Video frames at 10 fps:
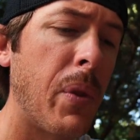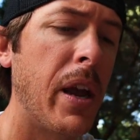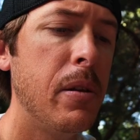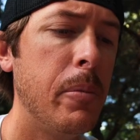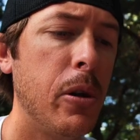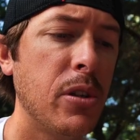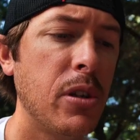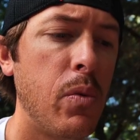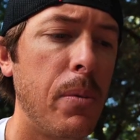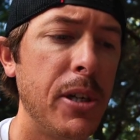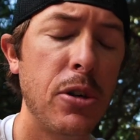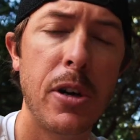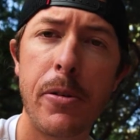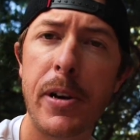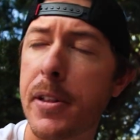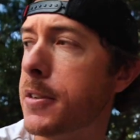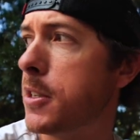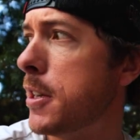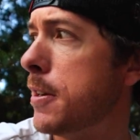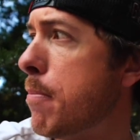in the middle, so you want to make sure you don't eat that
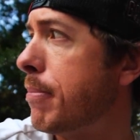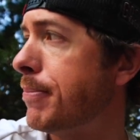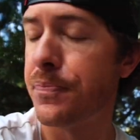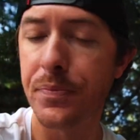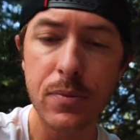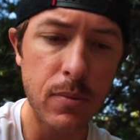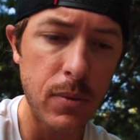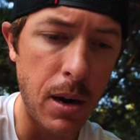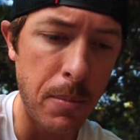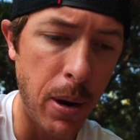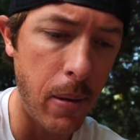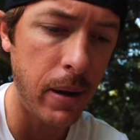seed. But